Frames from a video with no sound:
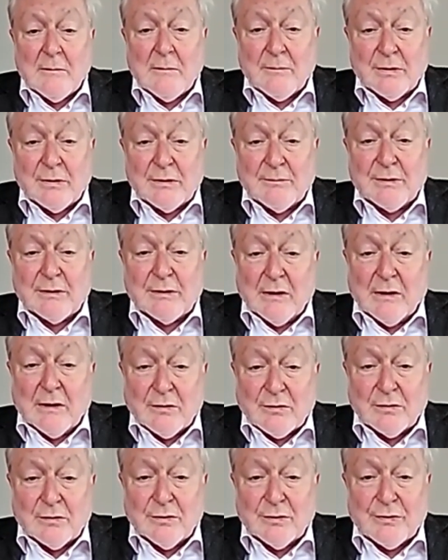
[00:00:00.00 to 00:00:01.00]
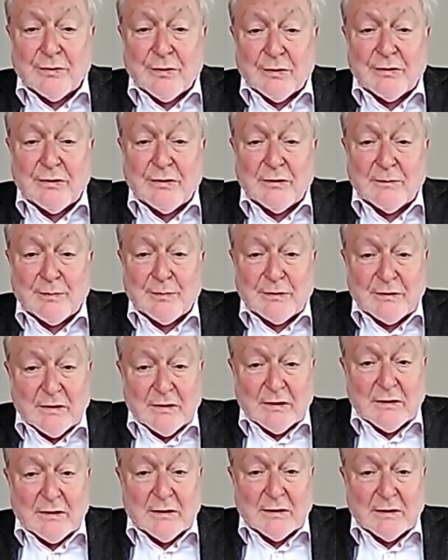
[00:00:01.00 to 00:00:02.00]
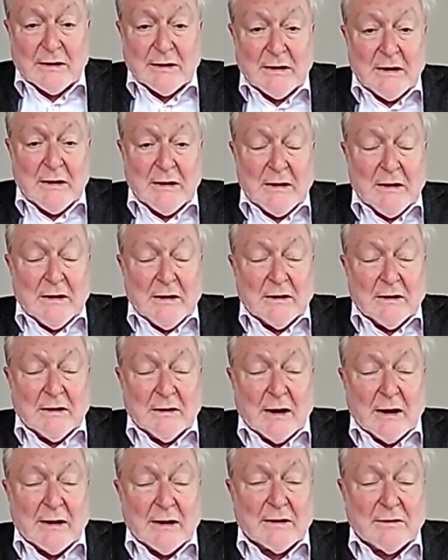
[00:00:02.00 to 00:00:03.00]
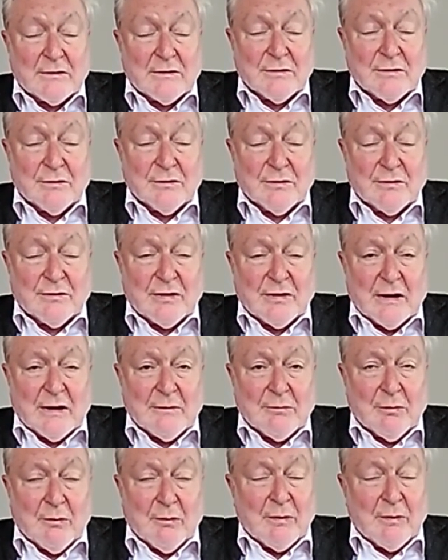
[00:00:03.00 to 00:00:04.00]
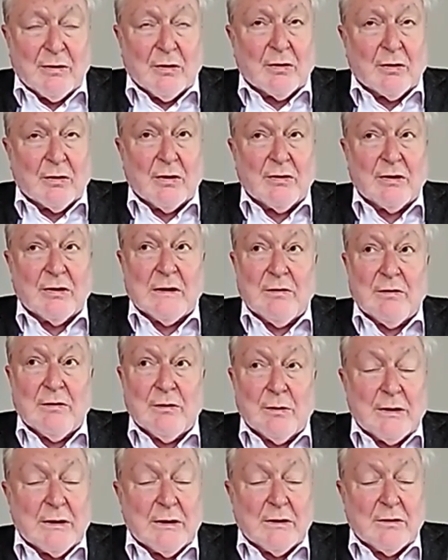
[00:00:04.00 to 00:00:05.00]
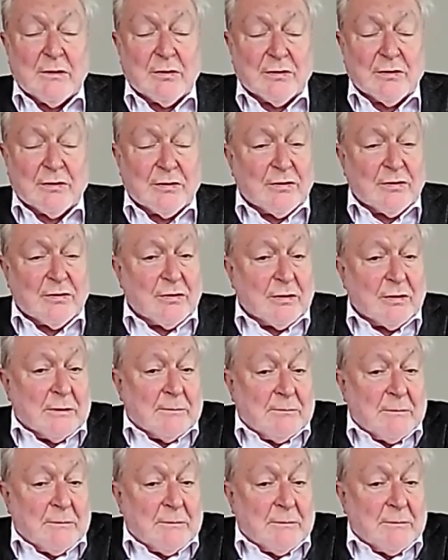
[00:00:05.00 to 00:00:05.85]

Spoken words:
but local authorities particularly like to say, well, we're not going to give you an increase this year.